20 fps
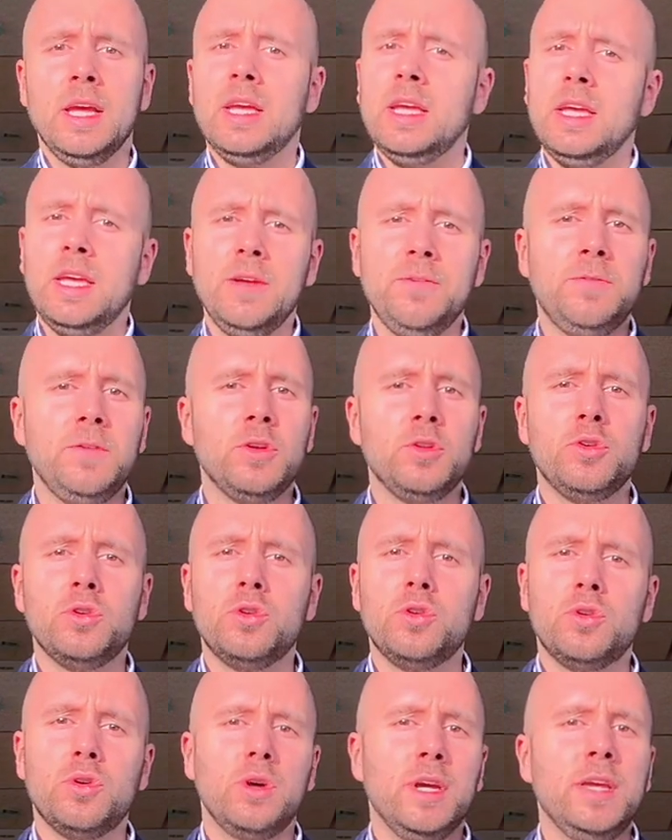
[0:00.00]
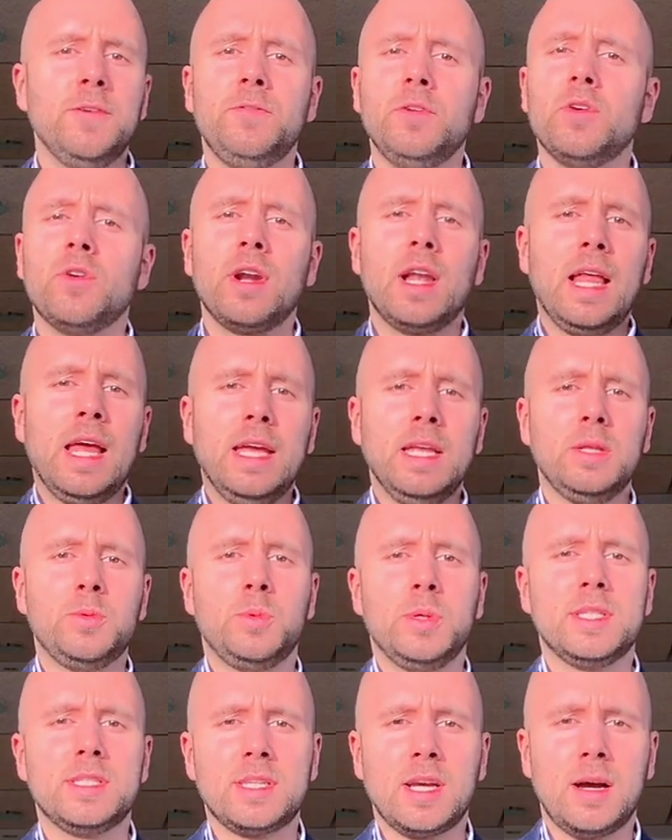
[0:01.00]
If you're late
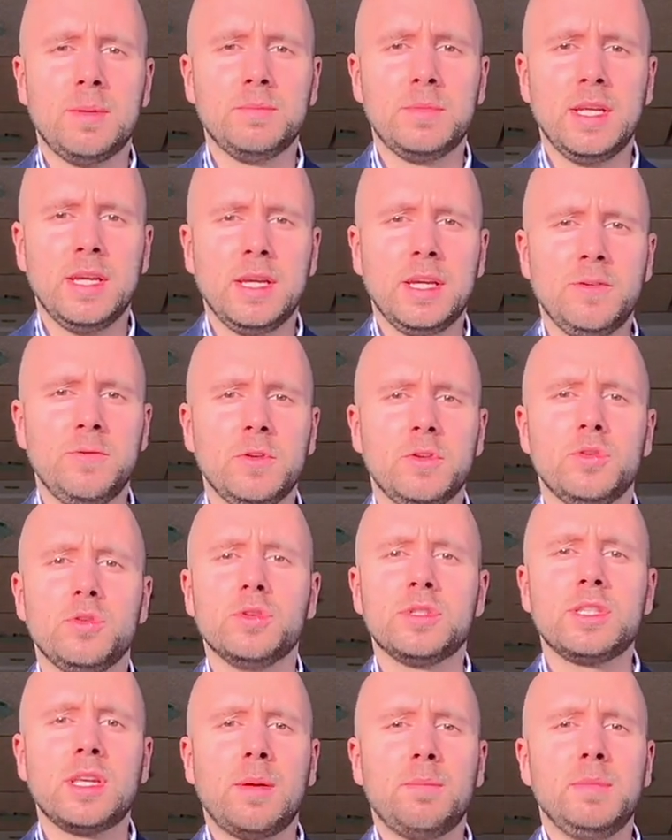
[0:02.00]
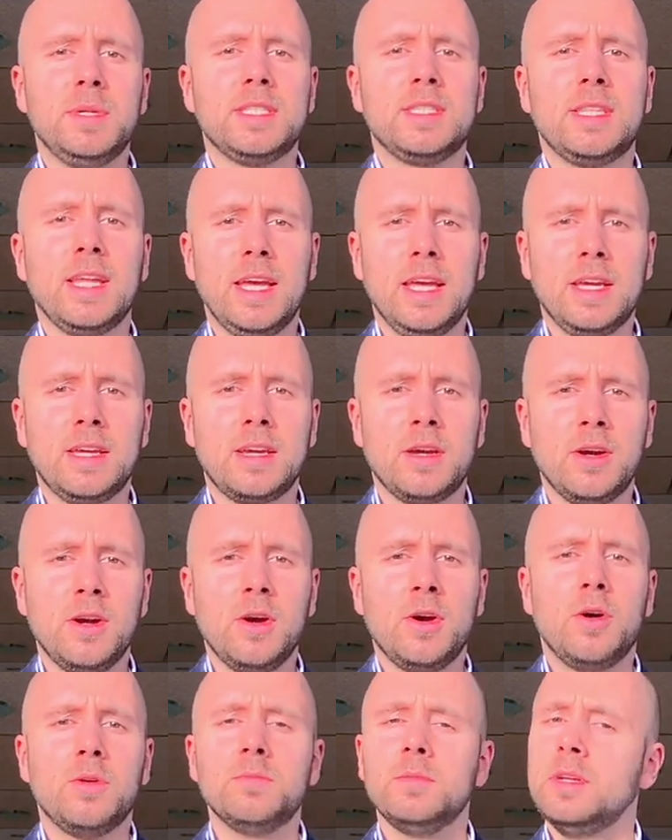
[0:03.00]
with something, if you do some mistake,
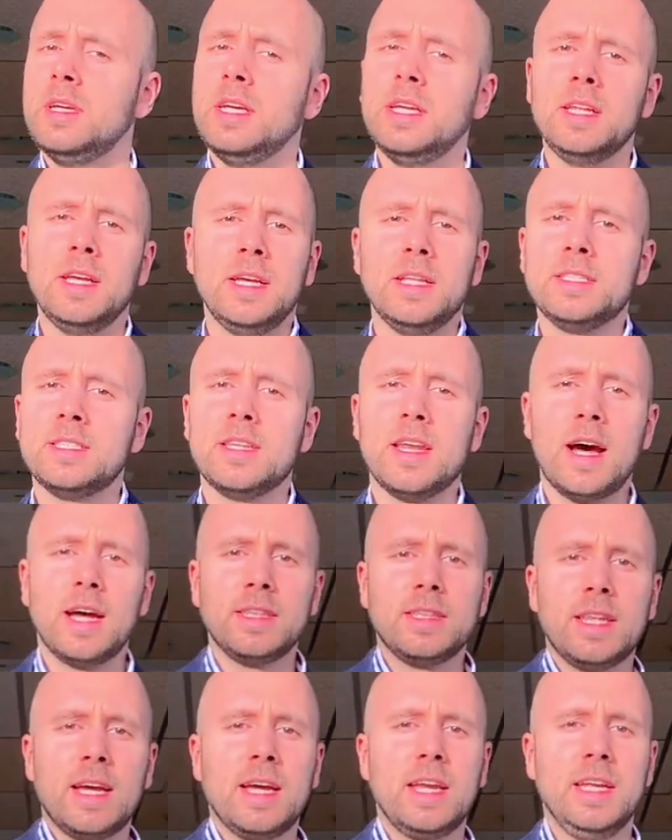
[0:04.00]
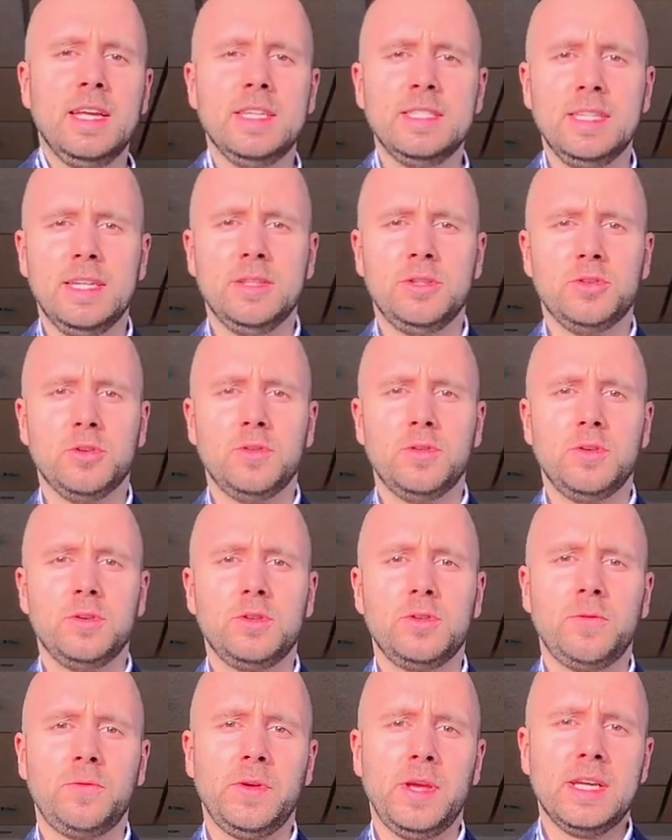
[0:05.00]
it's not that easy
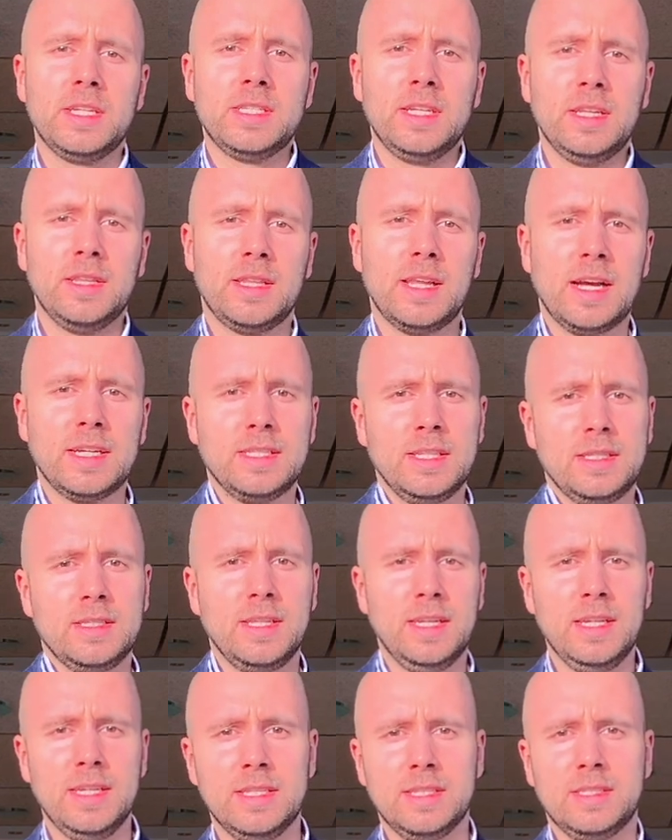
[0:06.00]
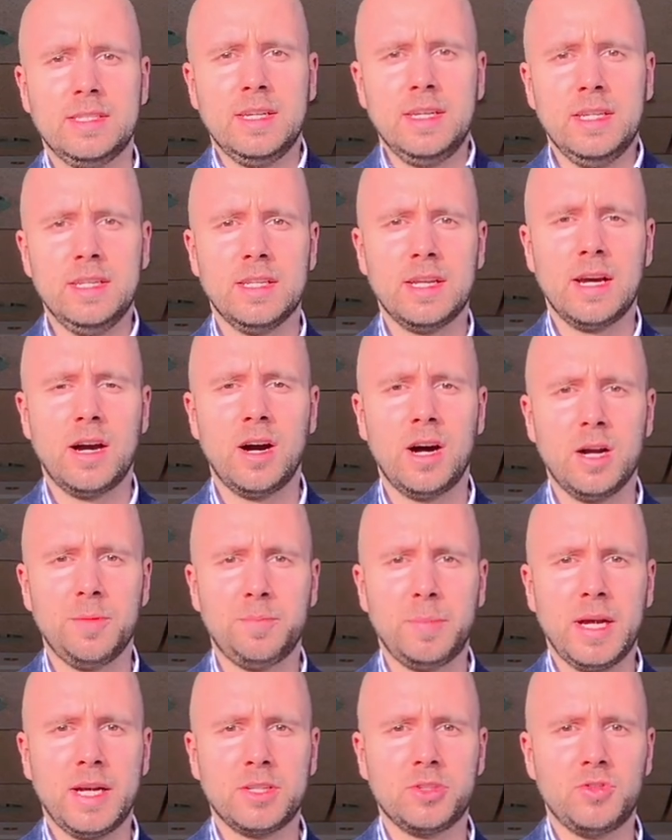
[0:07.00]
to fix it as it is in the hard
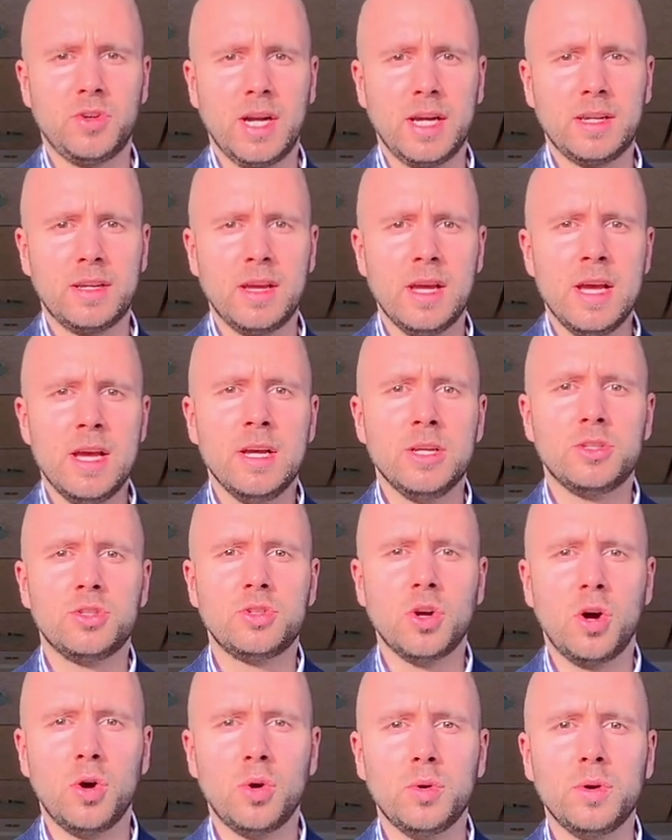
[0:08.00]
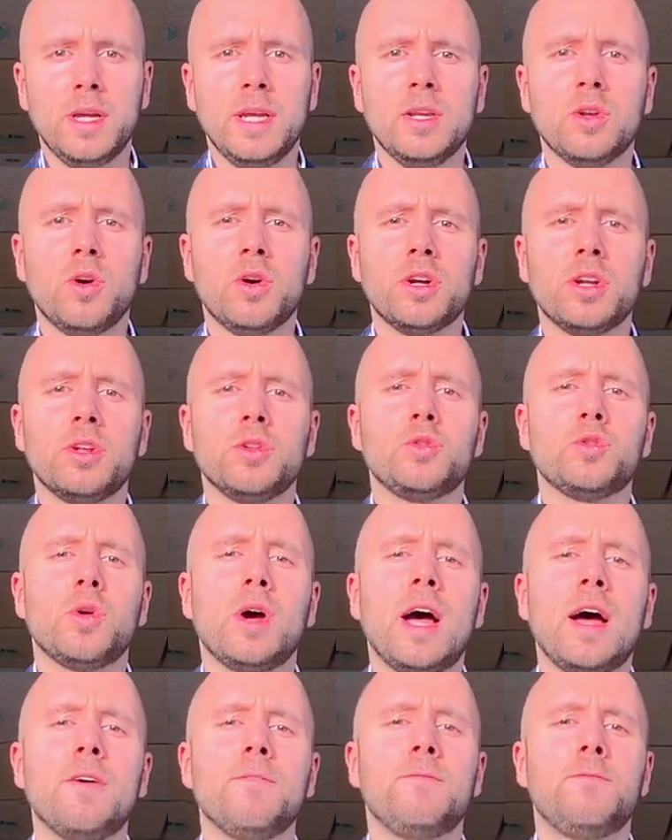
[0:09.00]
pack track. So in order to
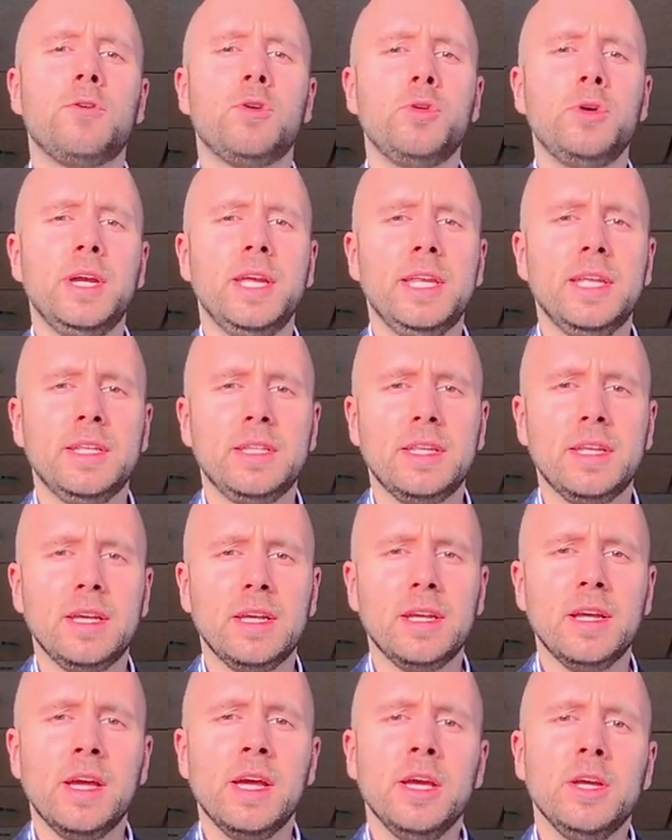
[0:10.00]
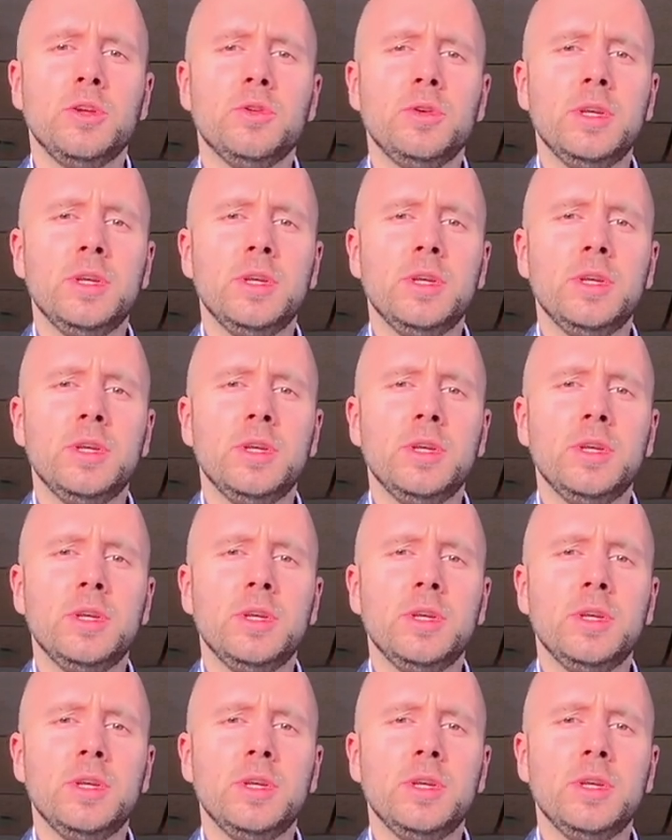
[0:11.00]
have fluidity, you